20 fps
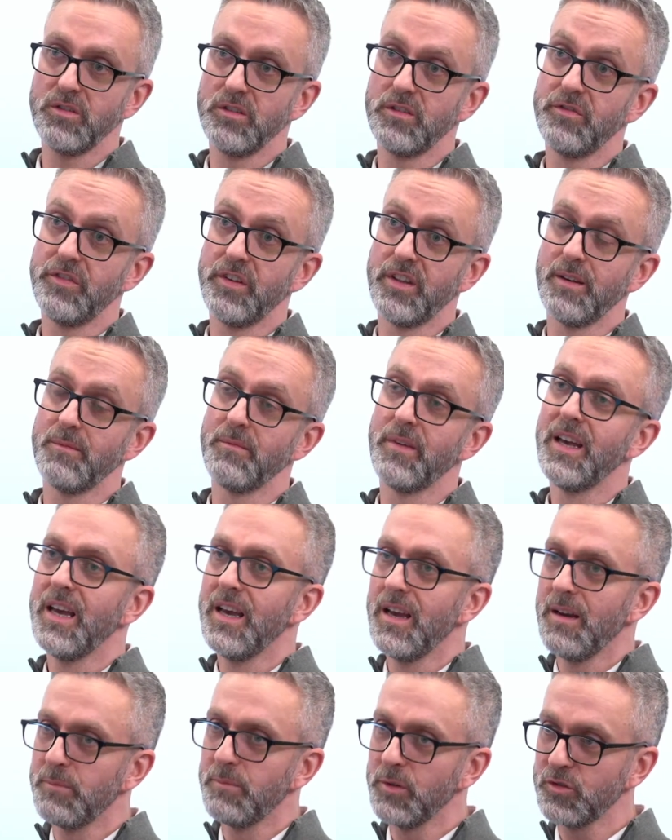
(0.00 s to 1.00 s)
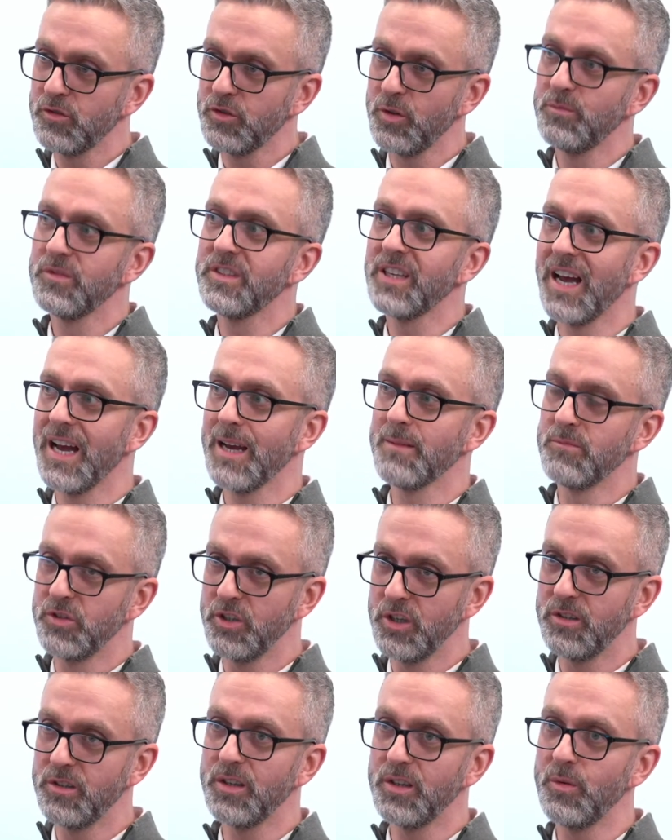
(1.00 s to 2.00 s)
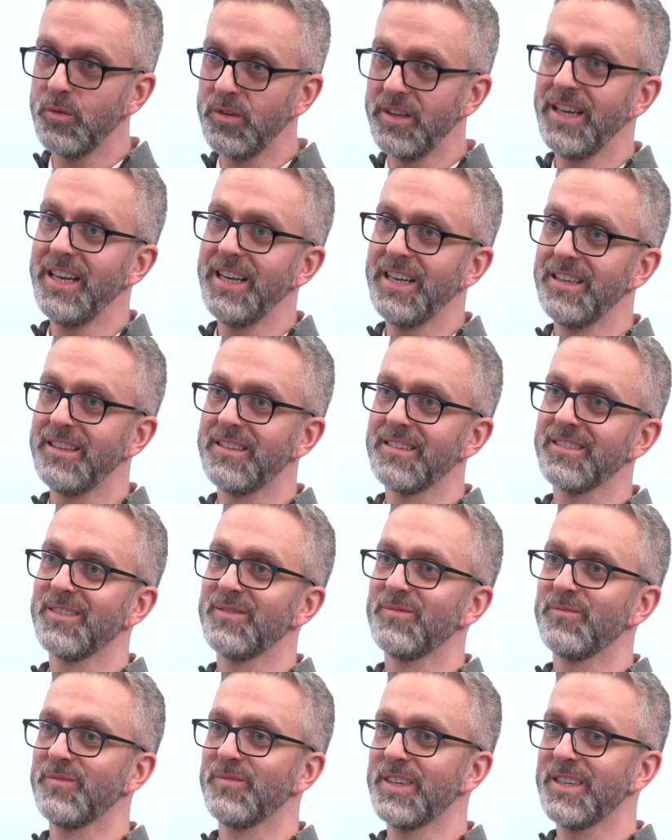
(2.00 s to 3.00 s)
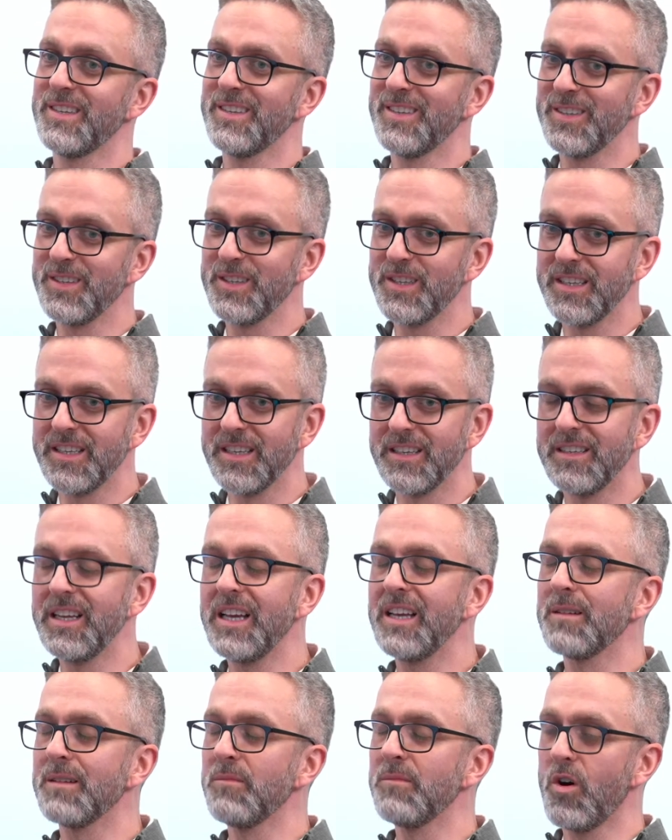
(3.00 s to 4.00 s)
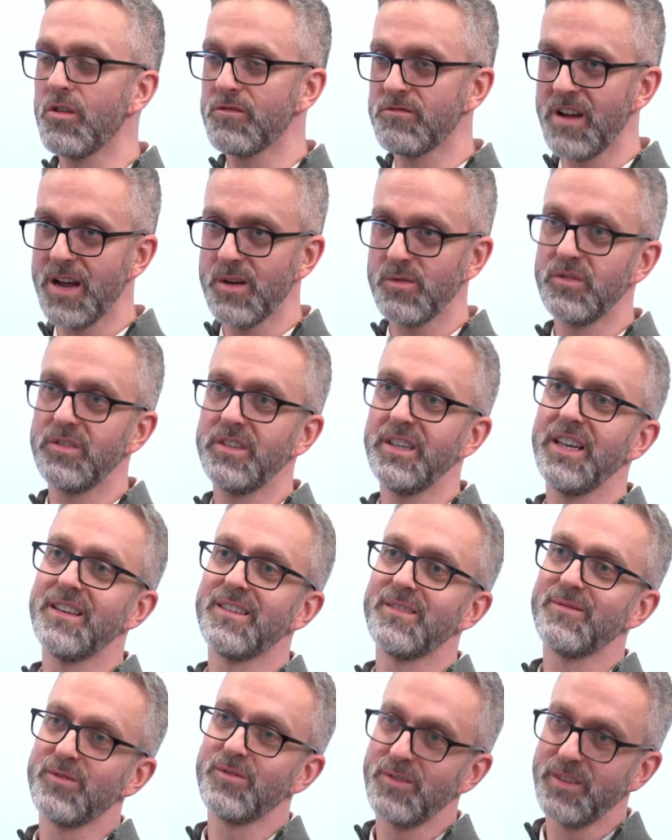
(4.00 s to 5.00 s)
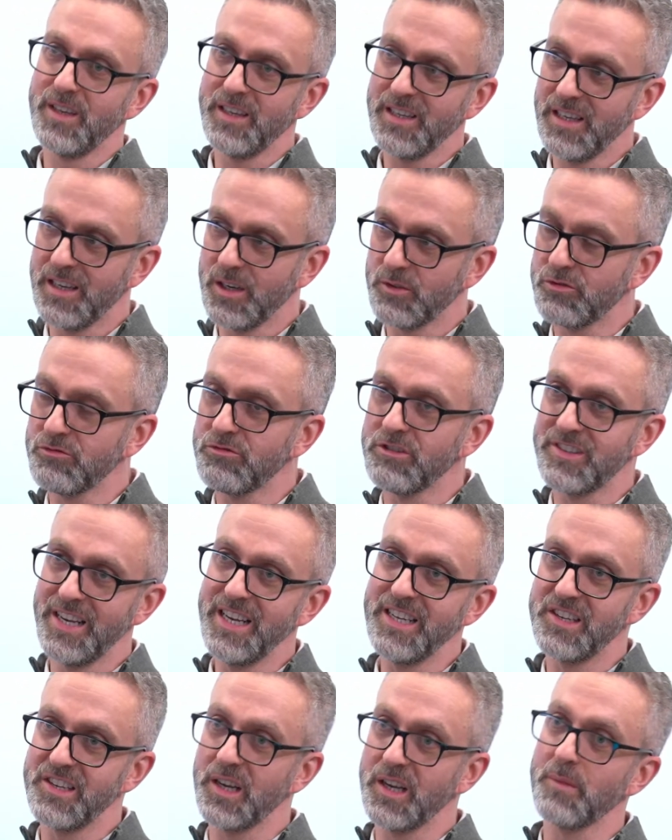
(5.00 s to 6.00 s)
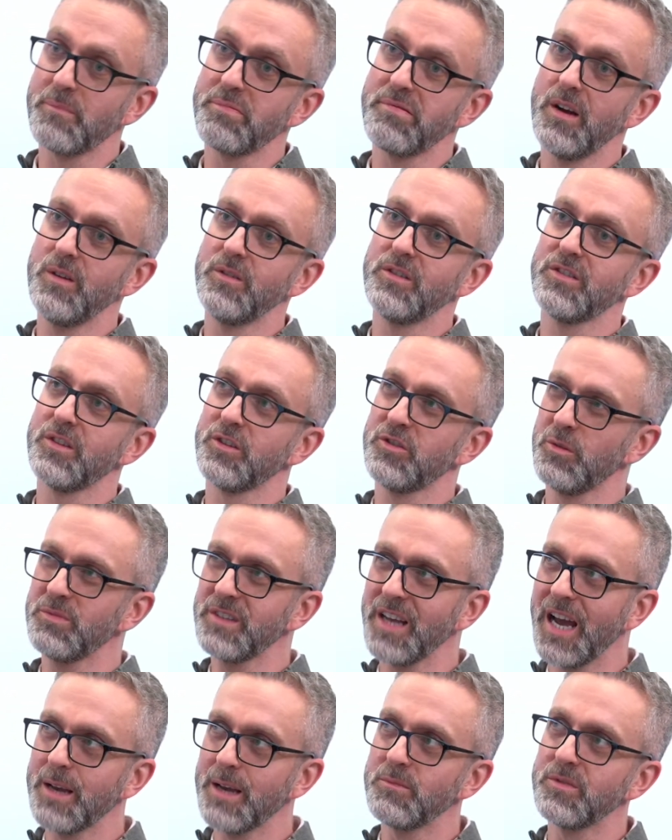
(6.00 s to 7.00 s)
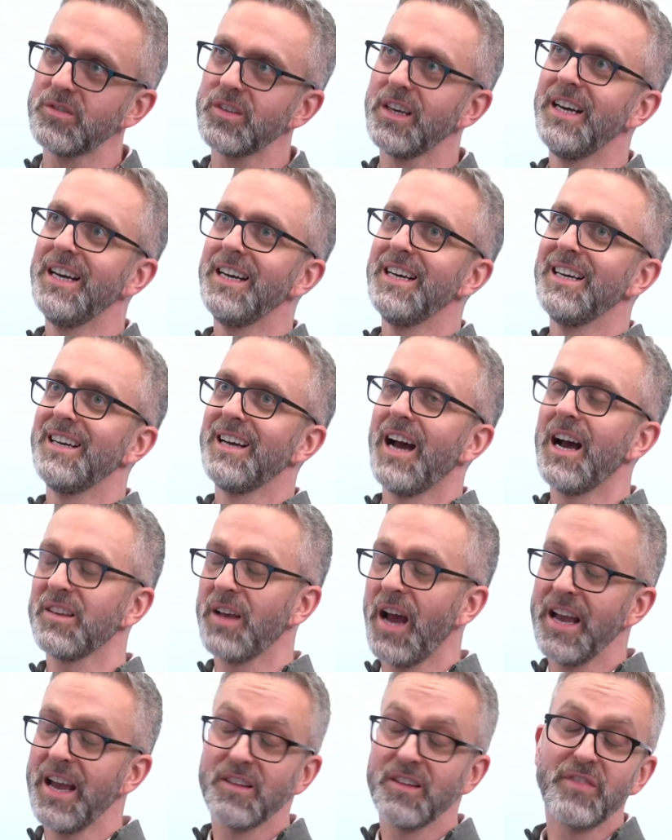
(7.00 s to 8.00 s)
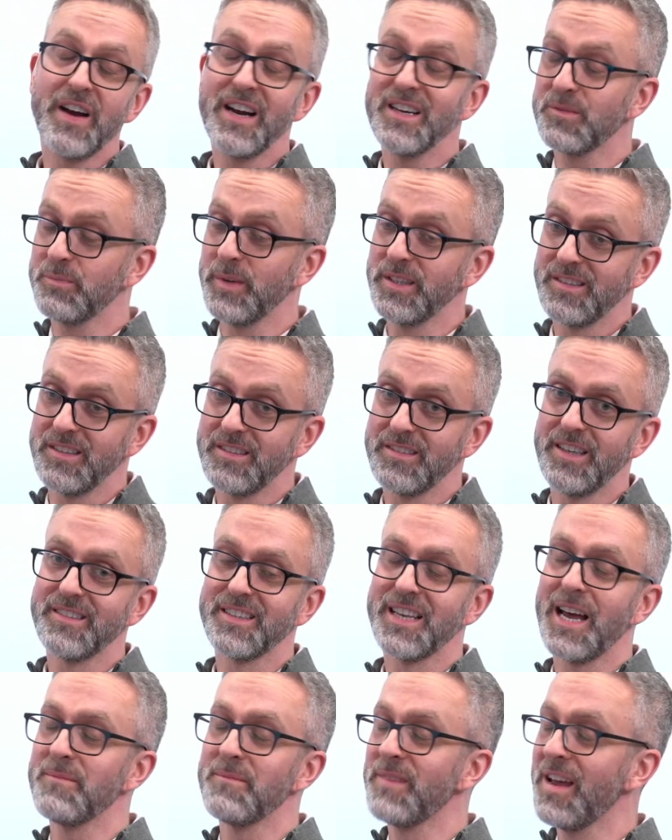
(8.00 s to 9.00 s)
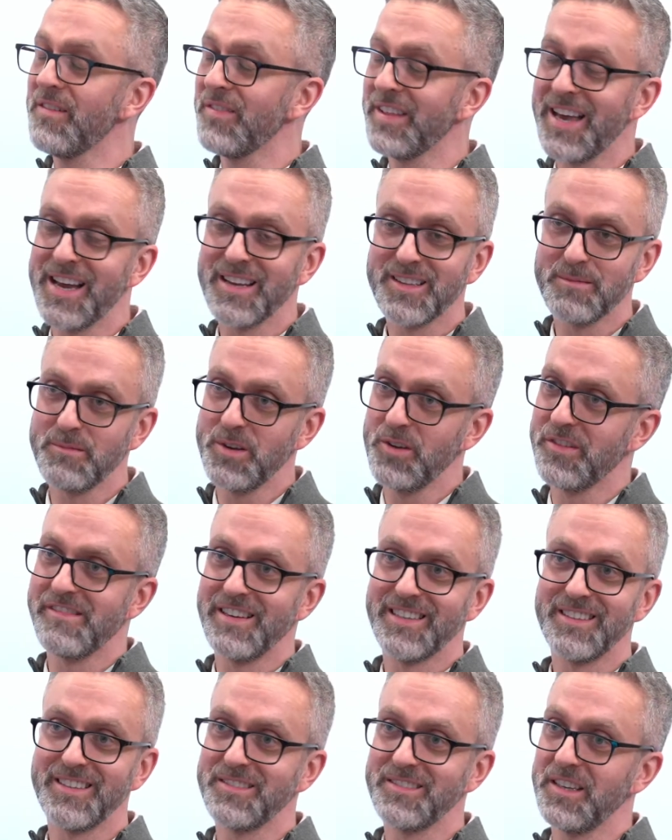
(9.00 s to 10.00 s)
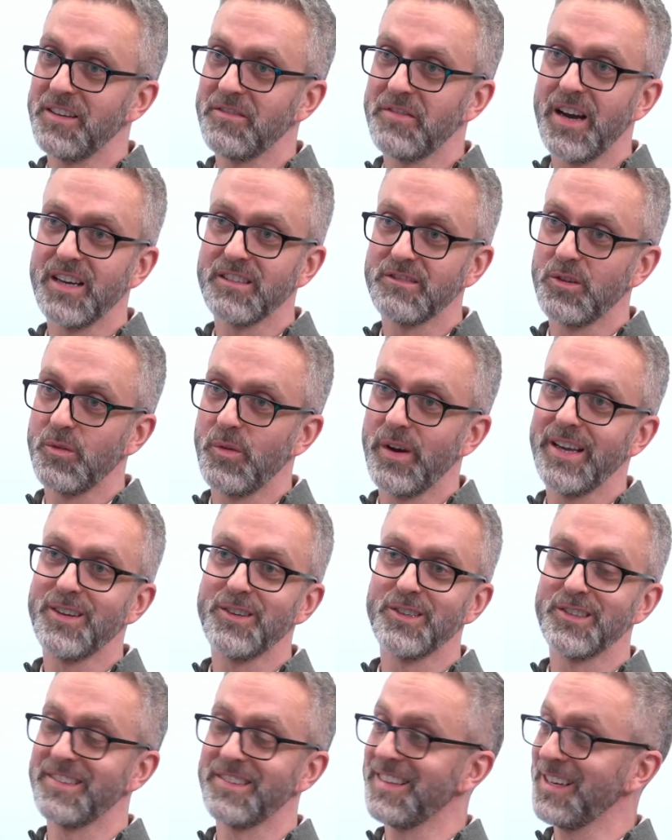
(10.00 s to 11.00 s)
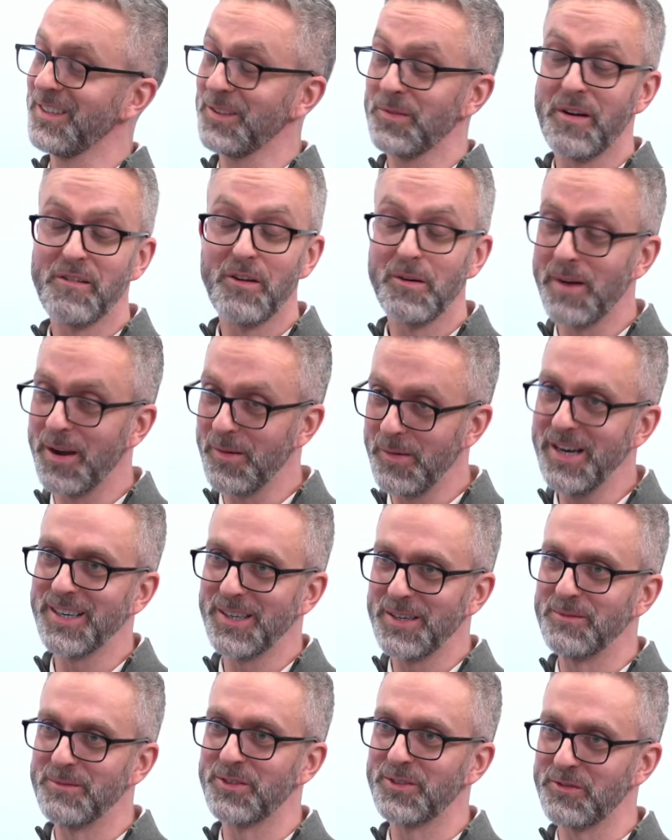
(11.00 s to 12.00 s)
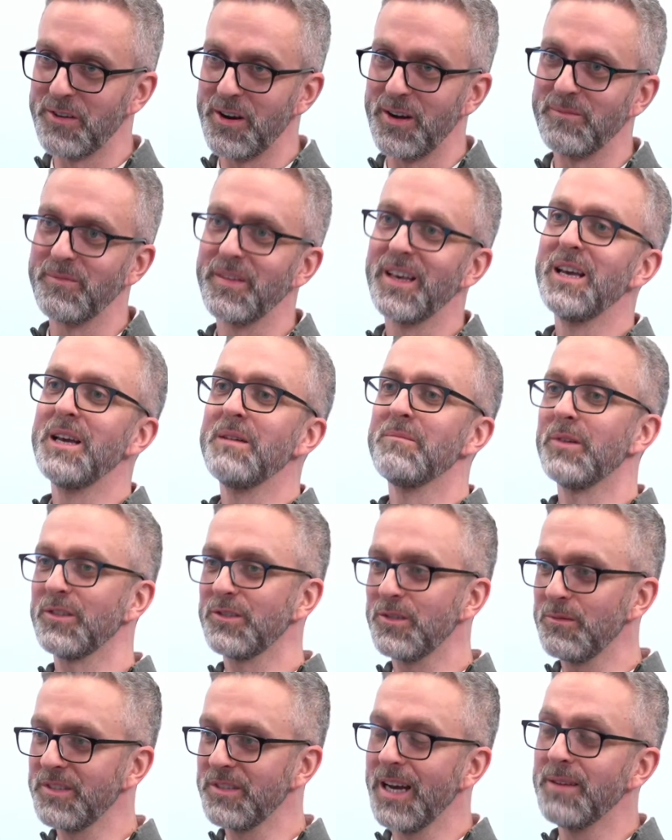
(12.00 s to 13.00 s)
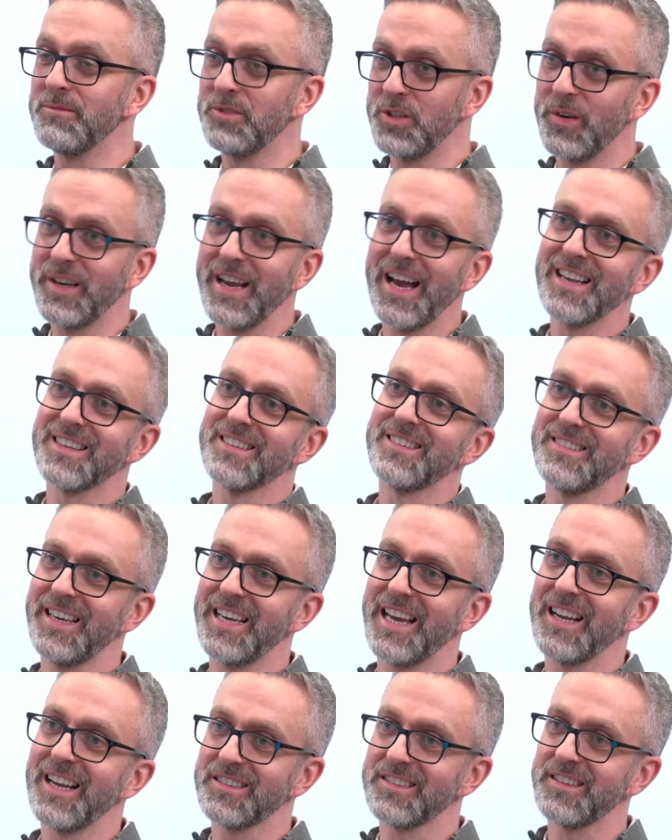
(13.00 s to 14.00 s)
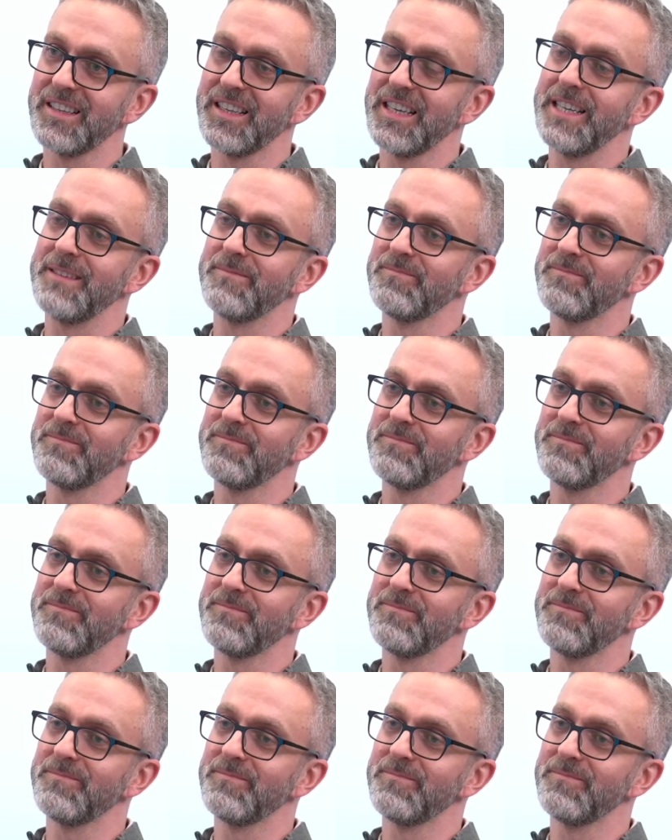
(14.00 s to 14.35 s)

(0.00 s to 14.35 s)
for them. But sometimes you need a more rounded, strategic approach. So sometimes I advise businesses, and I'm never there to move their existing advisor away because that's where all my work comes from. But sometimes you can see actually